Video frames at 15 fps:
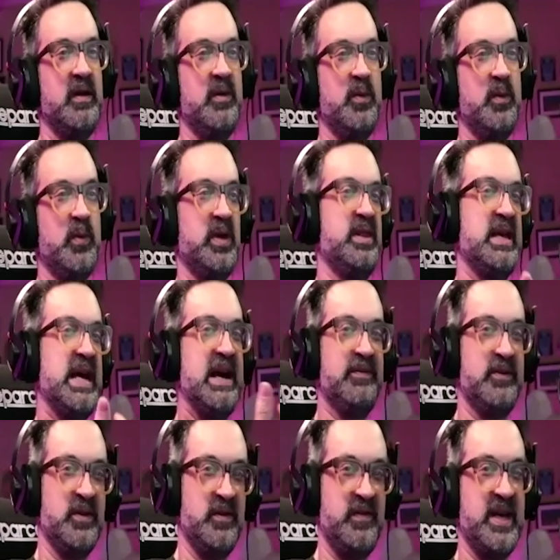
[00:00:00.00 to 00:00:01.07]
with After
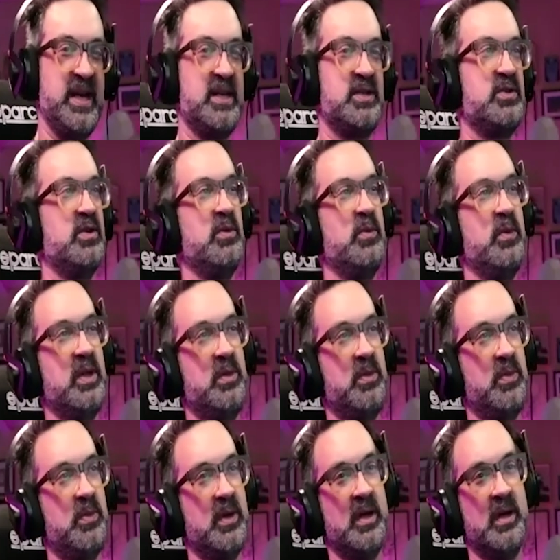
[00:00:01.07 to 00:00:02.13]
Effects, or with,
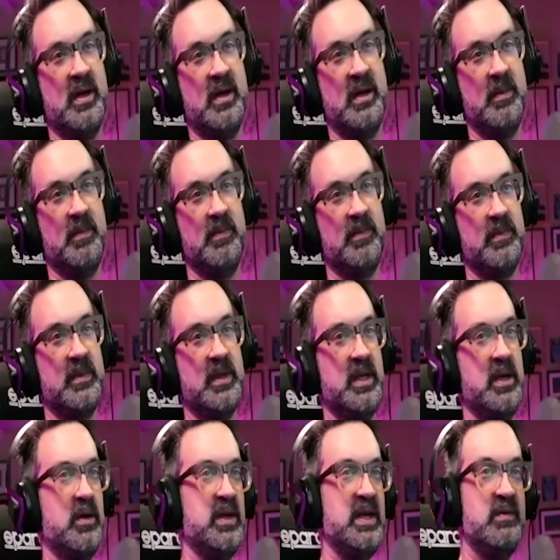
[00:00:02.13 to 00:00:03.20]
uh, you
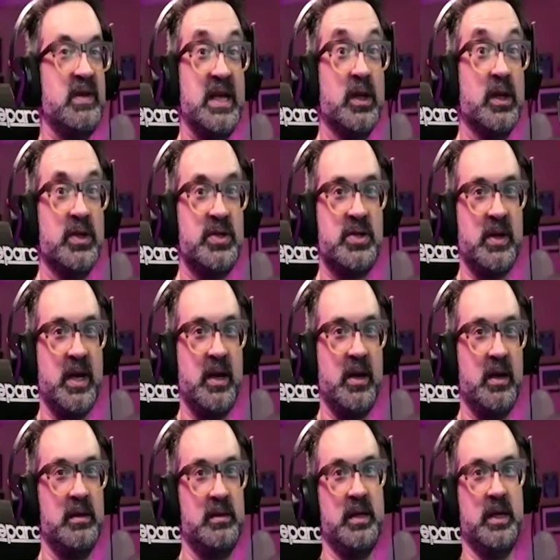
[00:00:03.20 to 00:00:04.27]
know, even Illustrator,
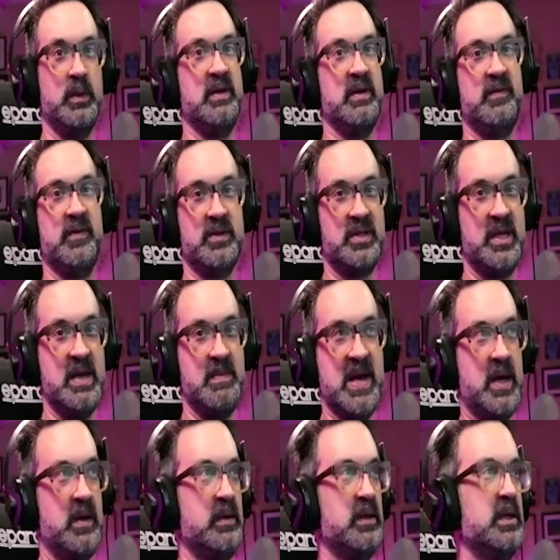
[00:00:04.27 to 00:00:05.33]
like when it first came
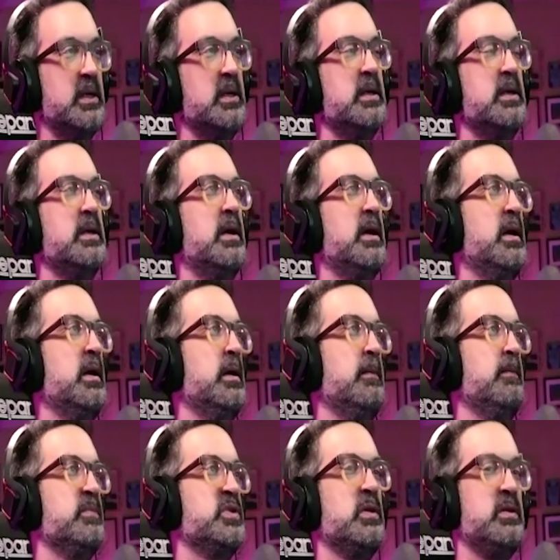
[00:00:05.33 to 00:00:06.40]
out. Um,
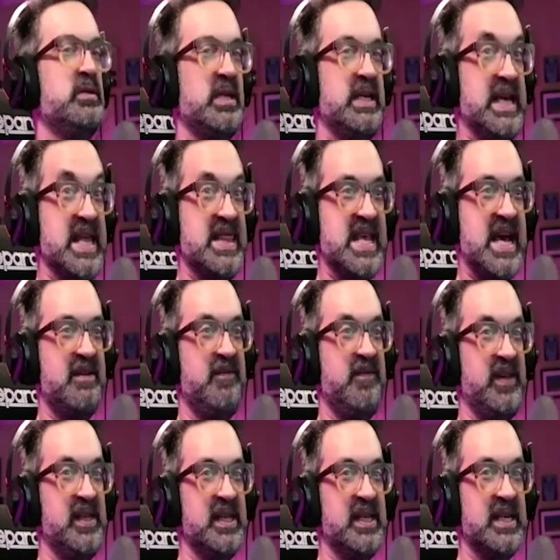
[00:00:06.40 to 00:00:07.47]
so to get that
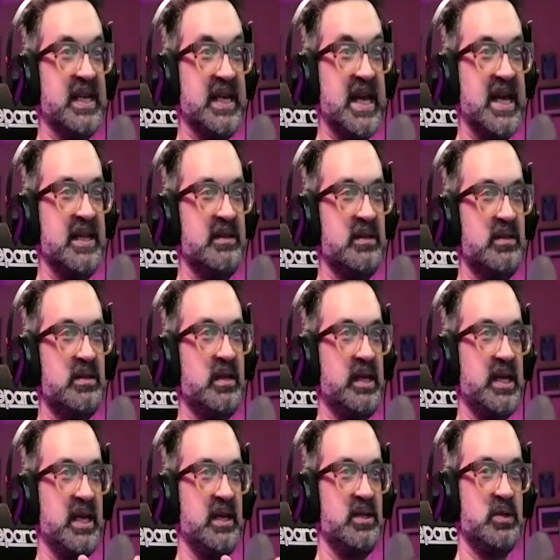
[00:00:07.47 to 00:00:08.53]
feeling again, to
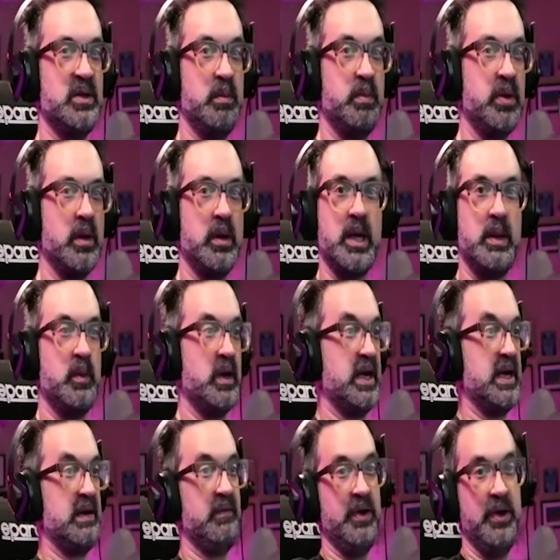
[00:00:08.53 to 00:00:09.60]
get into a program where I
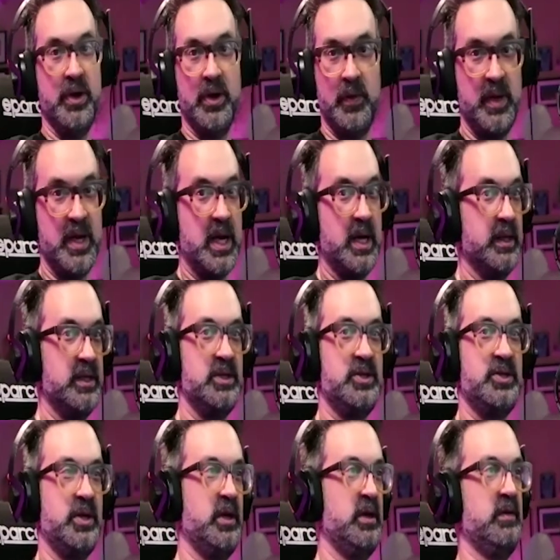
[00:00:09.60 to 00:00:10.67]
have no knowledge
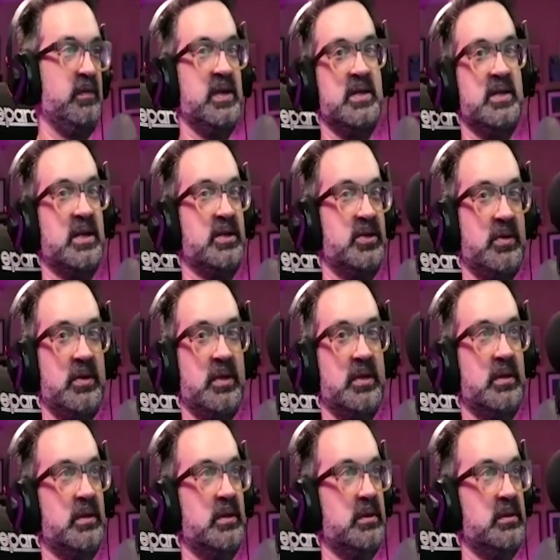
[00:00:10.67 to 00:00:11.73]
of
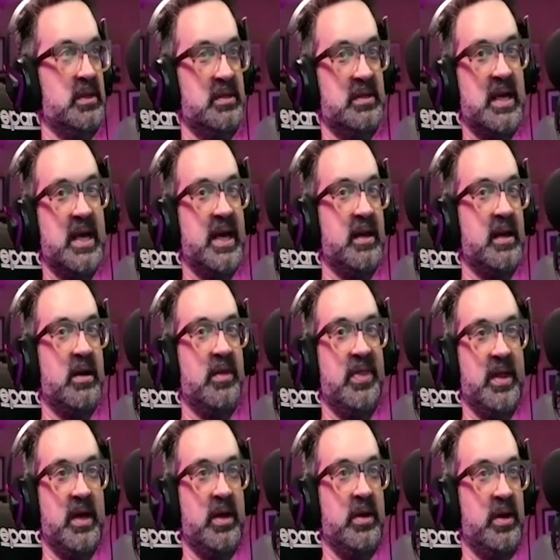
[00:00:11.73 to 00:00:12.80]
industrial design on,
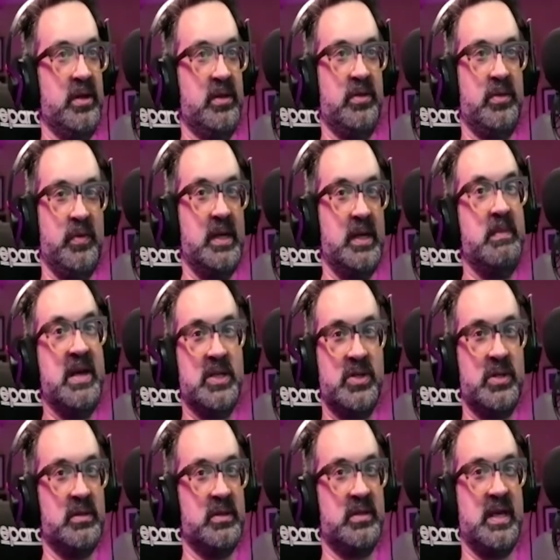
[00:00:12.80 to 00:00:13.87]
on a three-dimensional
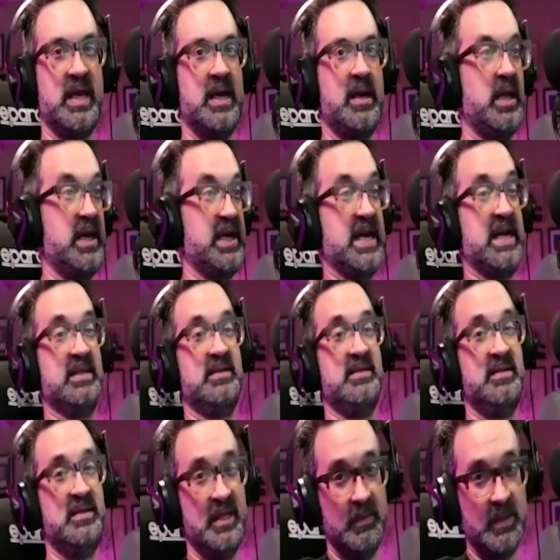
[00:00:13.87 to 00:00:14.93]
scale, like I had
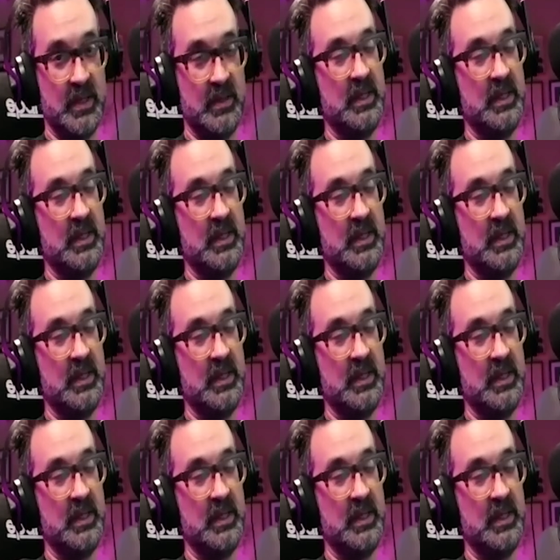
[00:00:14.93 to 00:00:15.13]
zero,